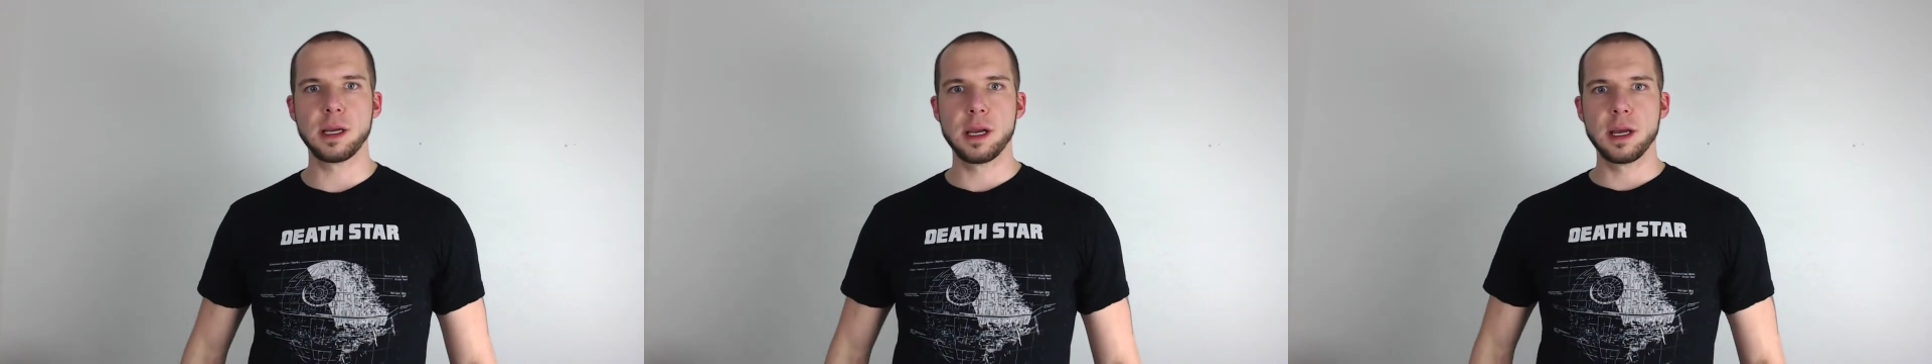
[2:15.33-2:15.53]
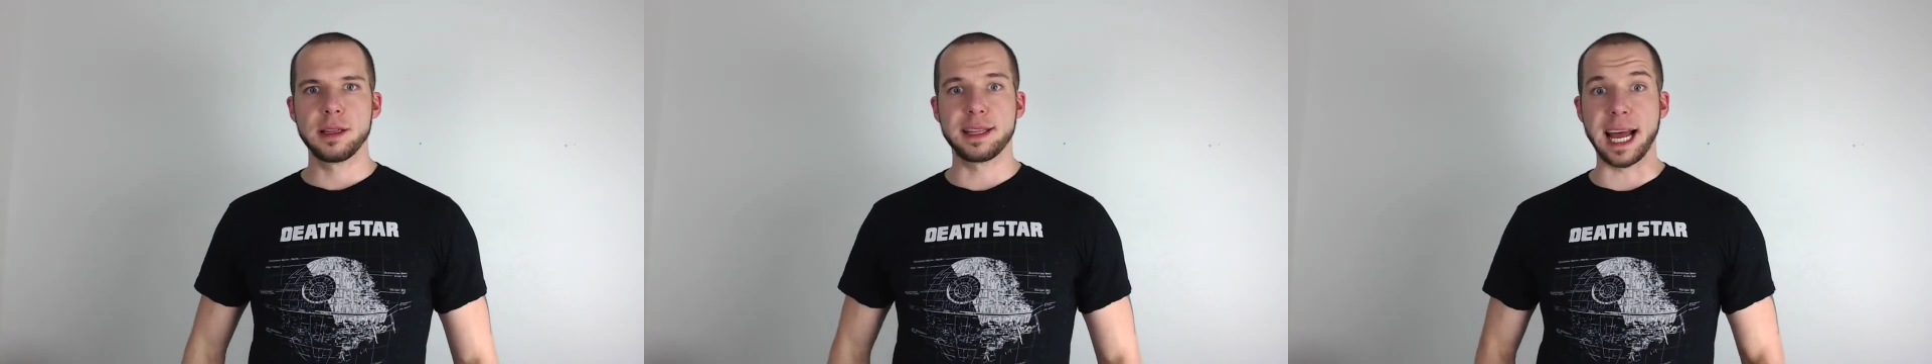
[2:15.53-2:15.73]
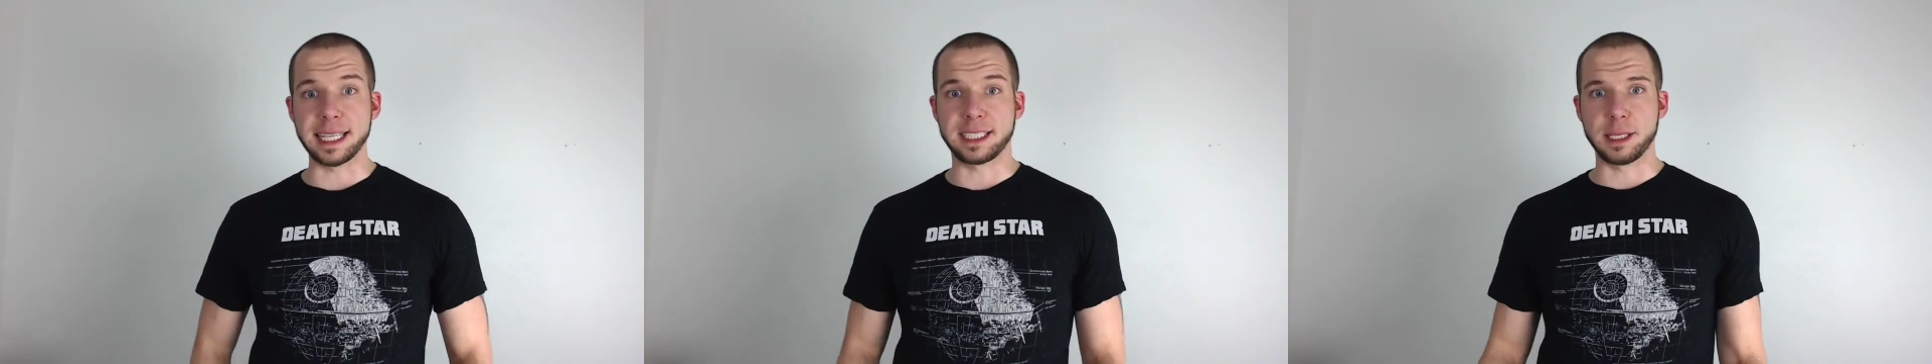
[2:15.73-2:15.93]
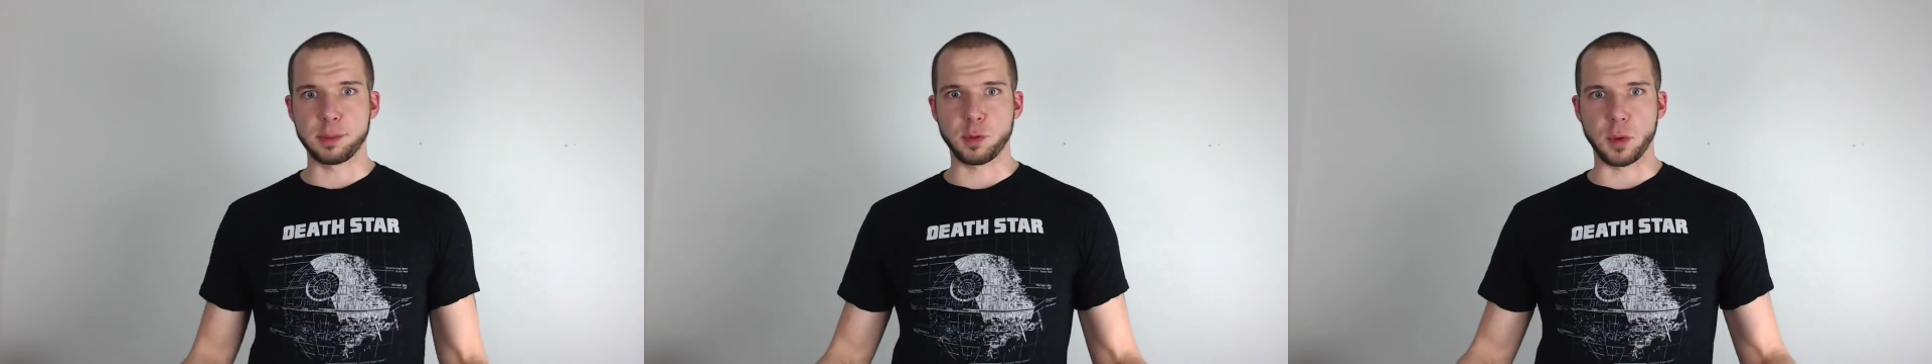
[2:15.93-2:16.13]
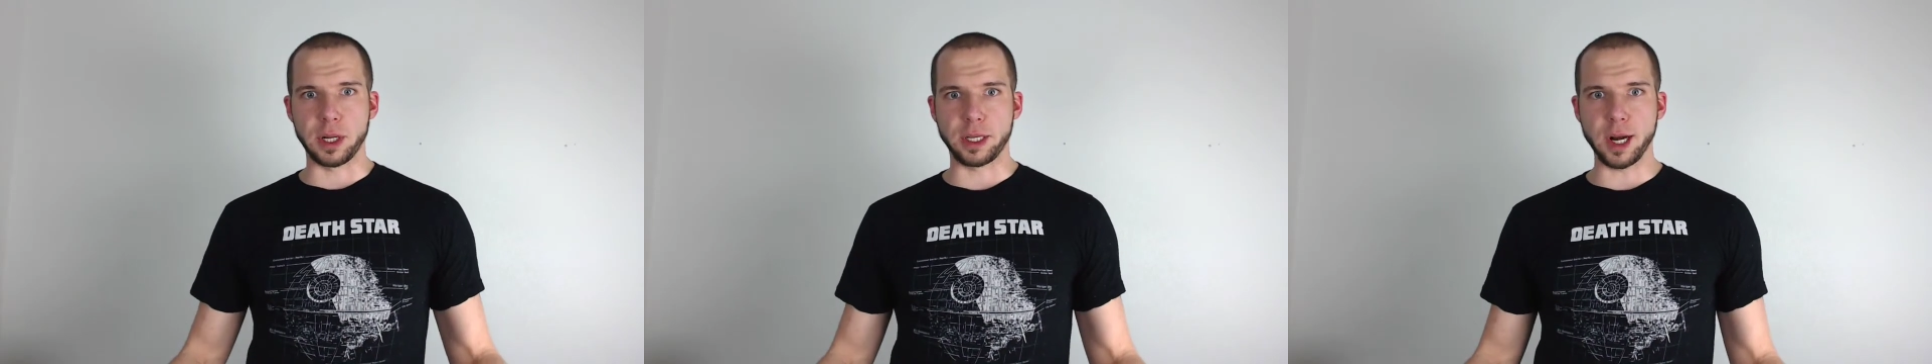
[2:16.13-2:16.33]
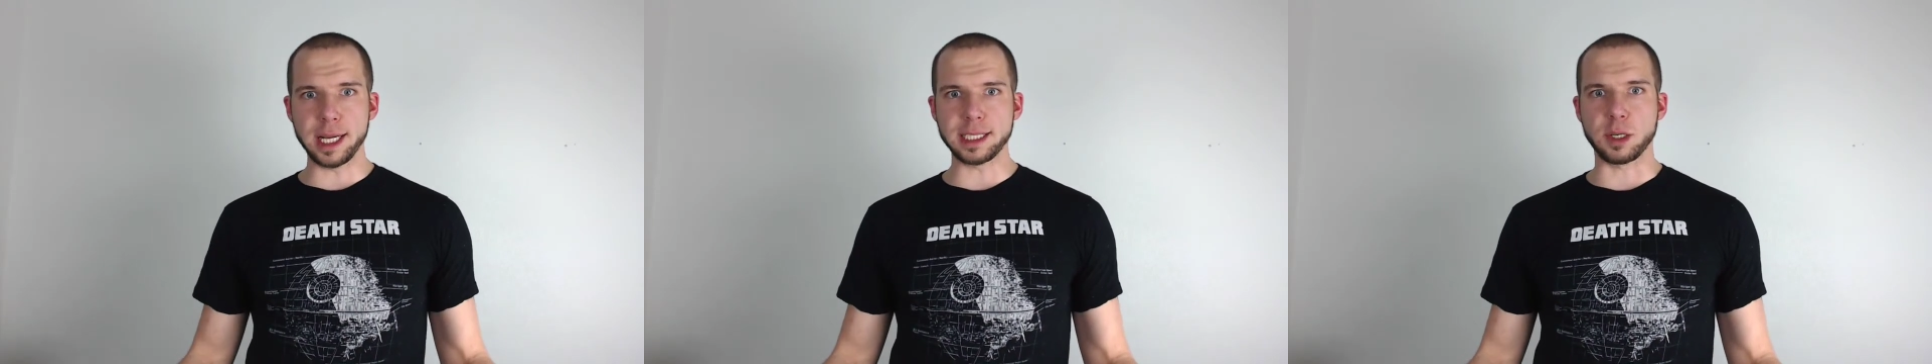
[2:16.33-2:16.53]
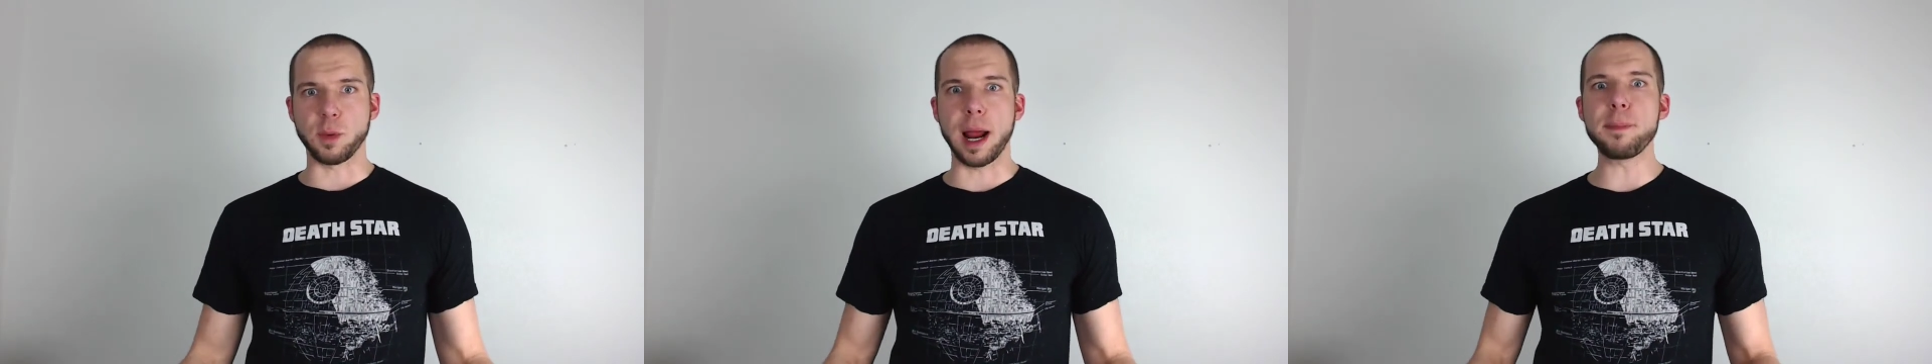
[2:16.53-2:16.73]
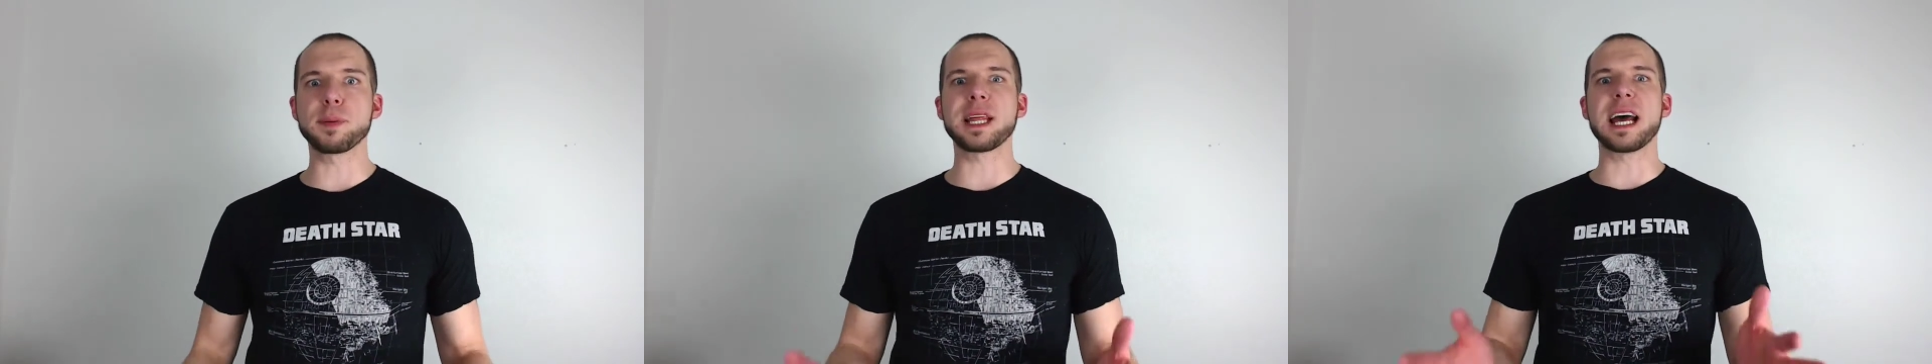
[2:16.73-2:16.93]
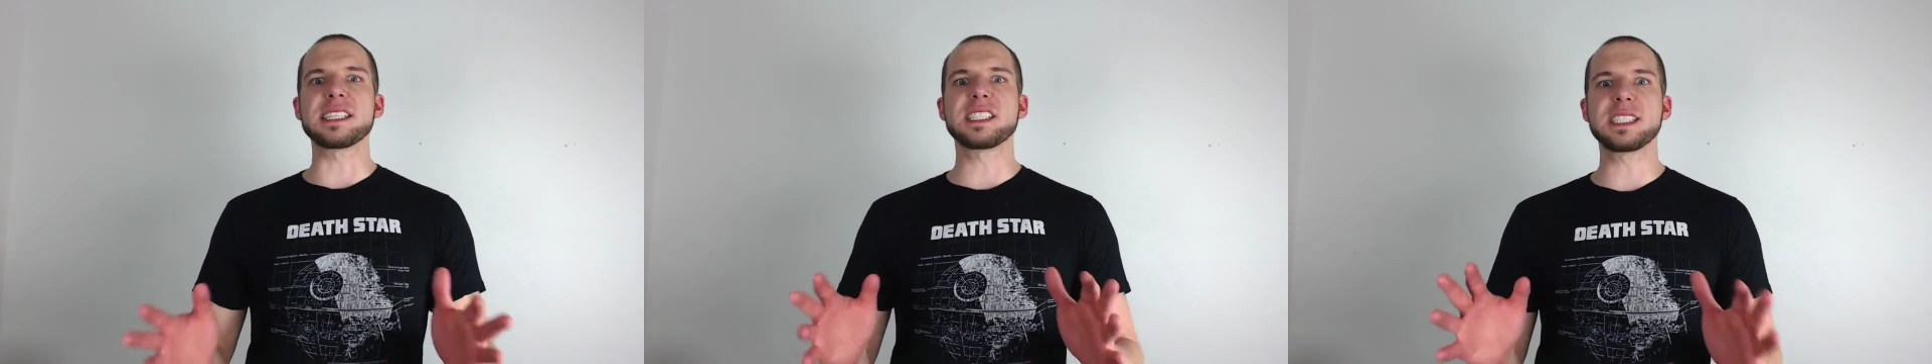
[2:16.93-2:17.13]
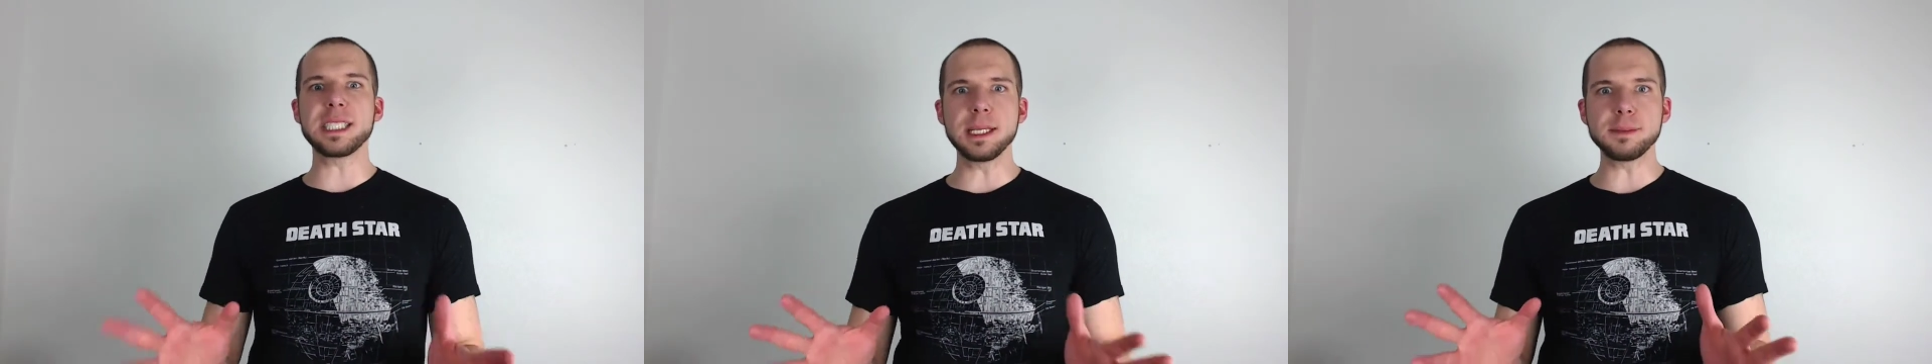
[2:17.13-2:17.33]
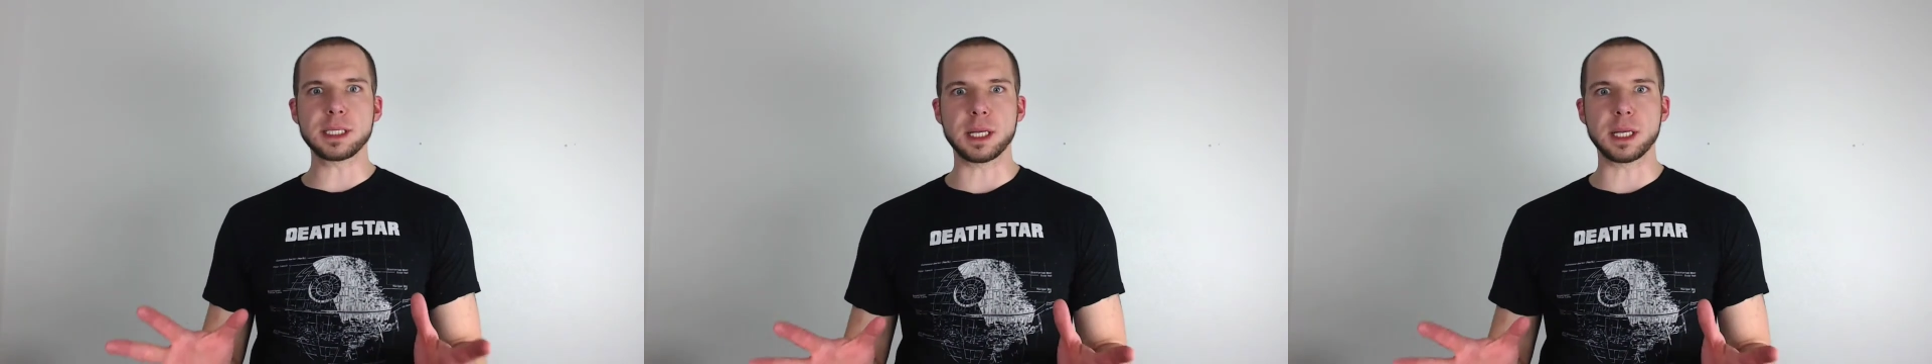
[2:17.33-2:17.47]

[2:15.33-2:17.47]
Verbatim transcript: That seems pretty crazy, right? But that seems